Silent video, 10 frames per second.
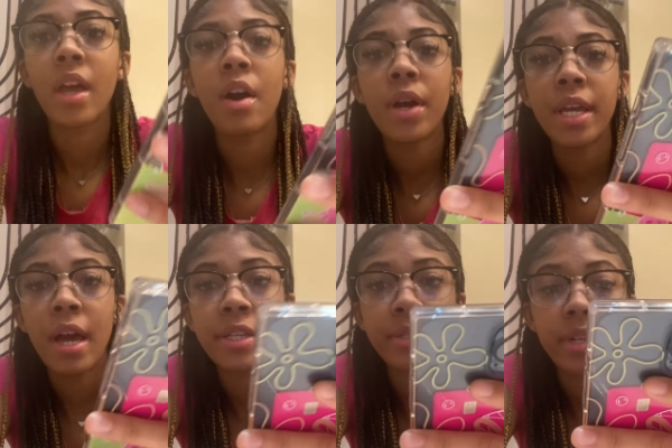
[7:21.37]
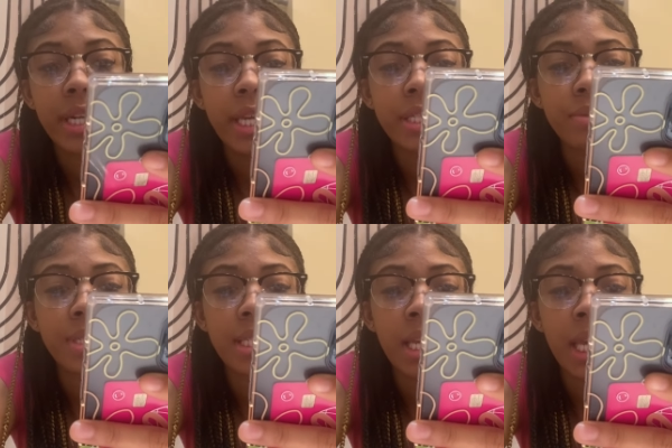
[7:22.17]
Okay, y'all. So the next
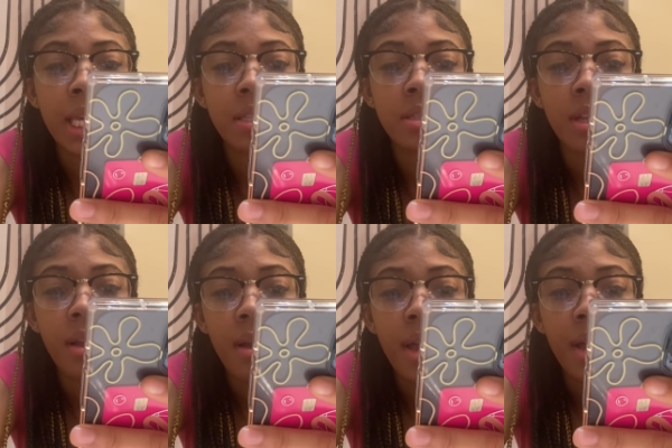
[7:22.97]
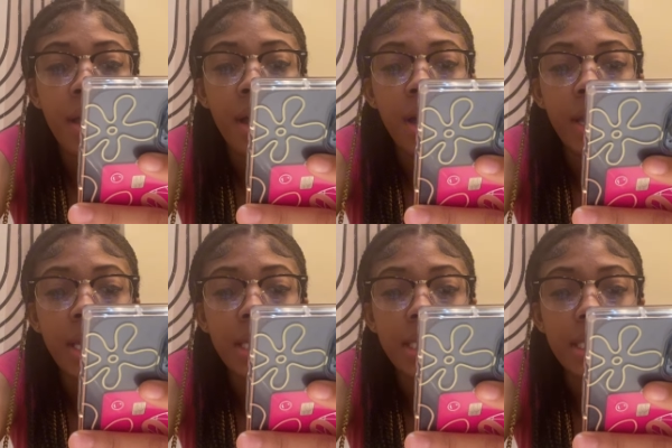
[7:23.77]
one says,
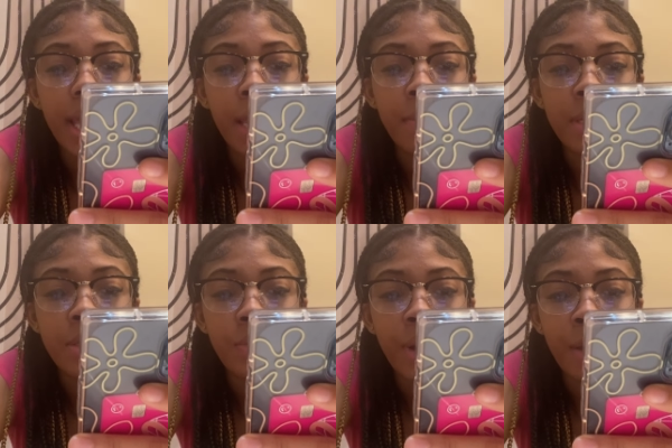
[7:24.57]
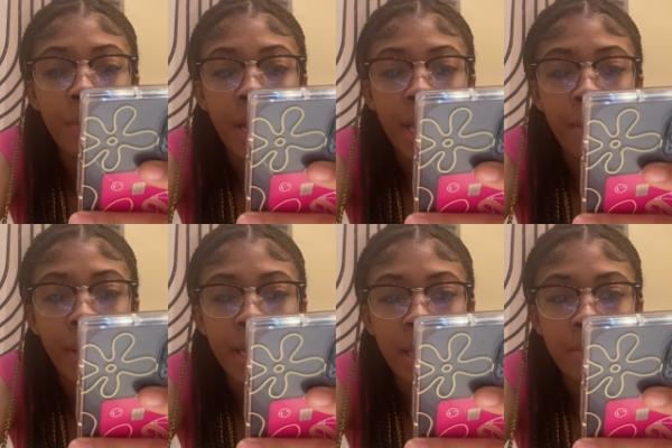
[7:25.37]
his name is Ray Ray and
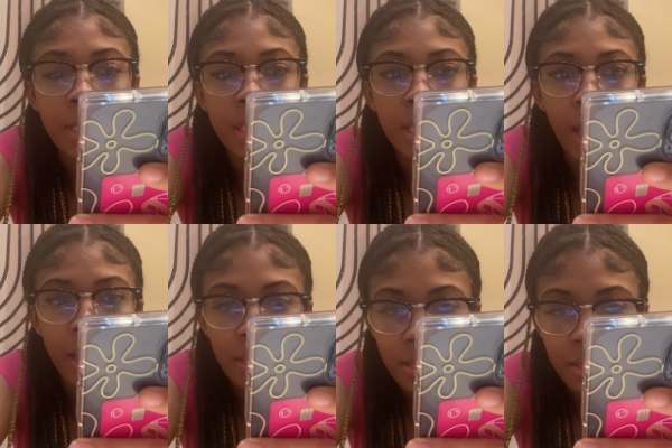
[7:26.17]
my name is Tot.